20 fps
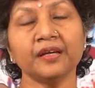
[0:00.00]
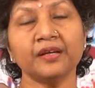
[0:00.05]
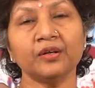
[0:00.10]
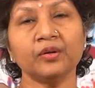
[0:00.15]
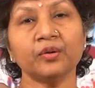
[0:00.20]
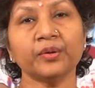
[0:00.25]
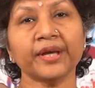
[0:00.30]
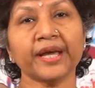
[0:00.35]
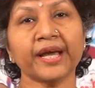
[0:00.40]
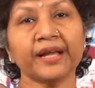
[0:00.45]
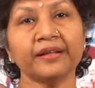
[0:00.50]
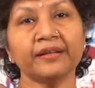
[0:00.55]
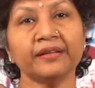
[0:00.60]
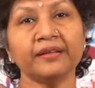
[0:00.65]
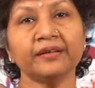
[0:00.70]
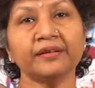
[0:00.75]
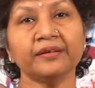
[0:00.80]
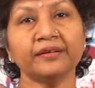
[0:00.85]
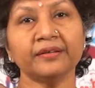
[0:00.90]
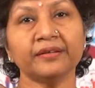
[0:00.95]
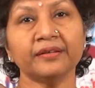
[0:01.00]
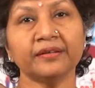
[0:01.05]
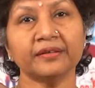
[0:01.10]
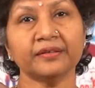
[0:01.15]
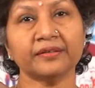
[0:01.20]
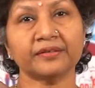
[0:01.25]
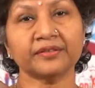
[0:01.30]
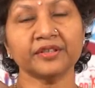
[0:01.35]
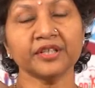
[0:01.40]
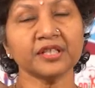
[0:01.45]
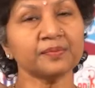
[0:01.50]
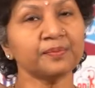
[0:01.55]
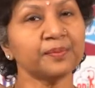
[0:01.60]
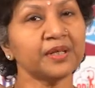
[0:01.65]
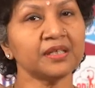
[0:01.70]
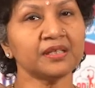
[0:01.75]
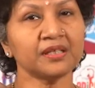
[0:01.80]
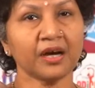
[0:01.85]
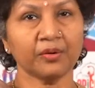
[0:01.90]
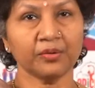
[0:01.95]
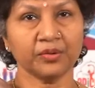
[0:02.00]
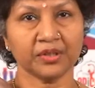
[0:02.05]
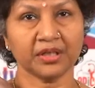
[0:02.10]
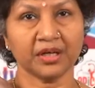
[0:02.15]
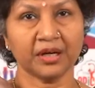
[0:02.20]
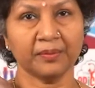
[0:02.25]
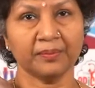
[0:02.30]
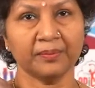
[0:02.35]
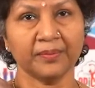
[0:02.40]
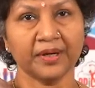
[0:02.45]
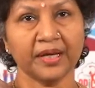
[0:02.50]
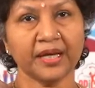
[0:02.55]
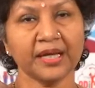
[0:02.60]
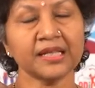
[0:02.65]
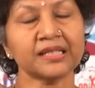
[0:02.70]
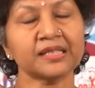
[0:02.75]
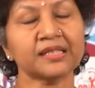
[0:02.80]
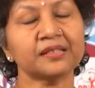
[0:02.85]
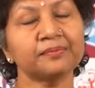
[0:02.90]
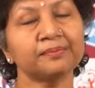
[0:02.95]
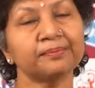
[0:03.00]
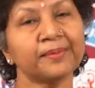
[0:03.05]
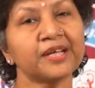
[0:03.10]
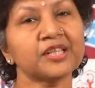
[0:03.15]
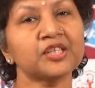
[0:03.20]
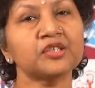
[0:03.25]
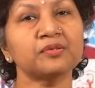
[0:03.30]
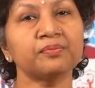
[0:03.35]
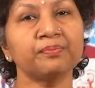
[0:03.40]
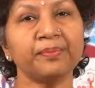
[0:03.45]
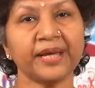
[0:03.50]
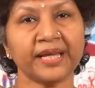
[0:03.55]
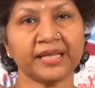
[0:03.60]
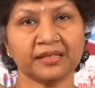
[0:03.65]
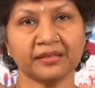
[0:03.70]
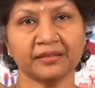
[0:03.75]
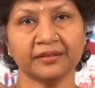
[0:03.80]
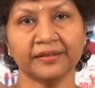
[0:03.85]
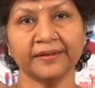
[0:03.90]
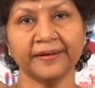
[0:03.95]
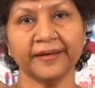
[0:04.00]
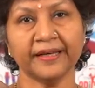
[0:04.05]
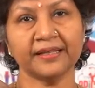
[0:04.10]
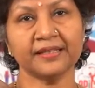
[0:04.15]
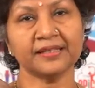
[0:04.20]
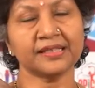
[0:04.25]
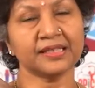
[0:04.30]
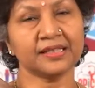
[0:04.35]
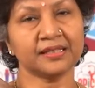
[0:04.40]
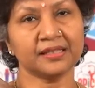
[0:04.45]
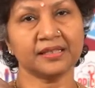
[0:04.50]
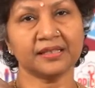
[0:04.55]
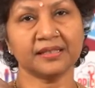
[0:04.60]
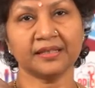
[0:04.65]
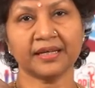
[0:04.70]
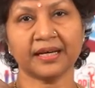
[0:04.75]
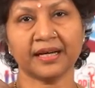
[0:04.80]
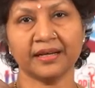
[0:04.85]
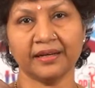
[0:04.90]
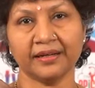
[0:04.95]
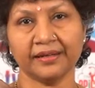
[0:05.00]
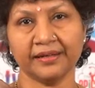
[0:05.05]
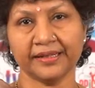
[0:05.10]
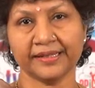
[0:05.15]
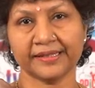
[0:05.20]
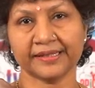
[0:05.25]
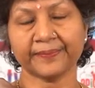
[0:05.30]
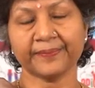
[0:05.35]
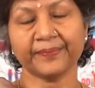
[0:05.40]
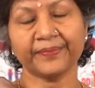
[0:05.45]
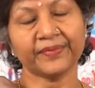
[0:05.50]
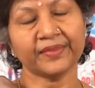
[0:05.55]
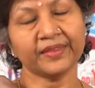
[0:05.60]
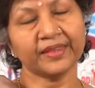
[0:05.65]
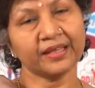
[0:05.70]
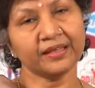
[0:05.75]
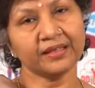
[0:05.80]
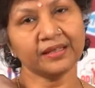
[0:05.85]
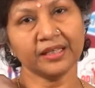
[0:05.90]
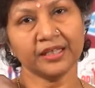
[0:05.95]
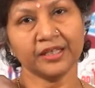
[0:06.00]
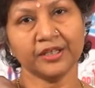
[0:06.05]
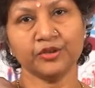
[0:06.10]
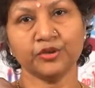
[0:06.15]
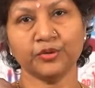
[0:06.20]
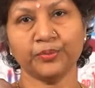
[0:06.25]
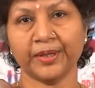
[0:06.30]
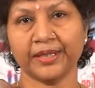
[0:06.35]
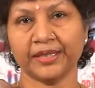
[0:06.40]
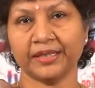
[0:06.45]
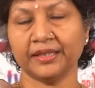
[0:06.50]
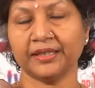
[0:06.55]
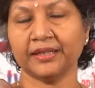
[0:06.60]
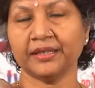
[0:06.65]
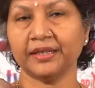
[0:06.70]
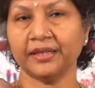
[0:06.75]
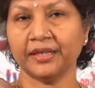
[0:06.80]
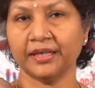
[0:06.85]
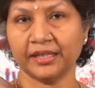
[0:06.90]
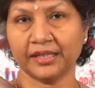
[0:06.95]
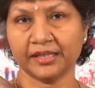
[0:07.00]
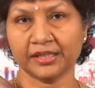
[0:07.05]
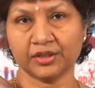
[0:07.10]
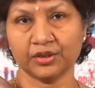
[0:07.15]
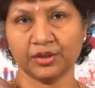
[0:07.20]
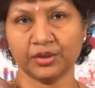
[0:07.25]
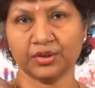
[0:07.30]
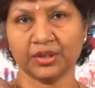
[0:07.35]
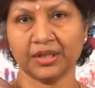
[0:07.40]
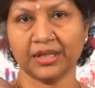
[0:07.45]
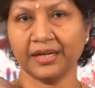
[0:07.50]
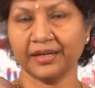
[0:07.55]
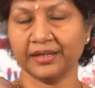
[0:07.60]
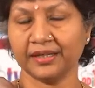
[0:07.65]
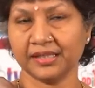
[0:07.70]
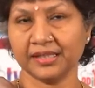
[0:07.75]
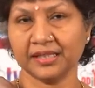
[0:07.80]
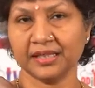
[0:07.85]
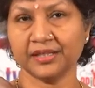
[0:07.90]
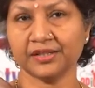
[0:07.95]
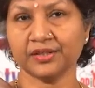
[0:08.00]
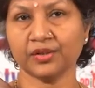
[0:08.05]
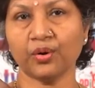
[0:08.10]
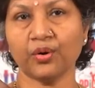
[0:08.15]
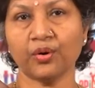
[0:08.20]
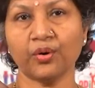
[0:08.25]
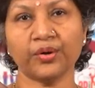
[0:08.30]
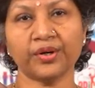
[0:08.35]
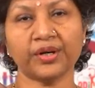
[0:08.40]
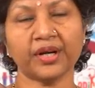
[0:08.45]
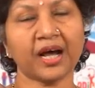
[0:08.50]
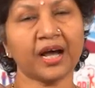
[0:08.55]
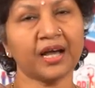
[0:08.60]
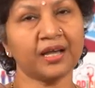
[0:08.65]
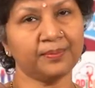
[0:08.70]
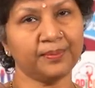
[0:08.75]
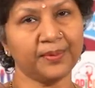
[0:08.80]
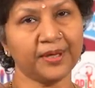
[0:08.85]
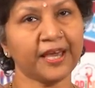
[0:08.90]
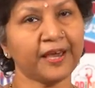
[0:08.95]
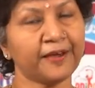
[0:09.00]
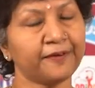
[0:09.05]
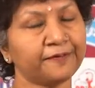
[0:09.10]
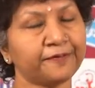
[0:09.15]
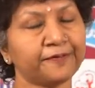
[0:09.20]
look at the treatment outcome, it's much better in CTD-ILDs than idiopathic interstitial lung disease or IPF.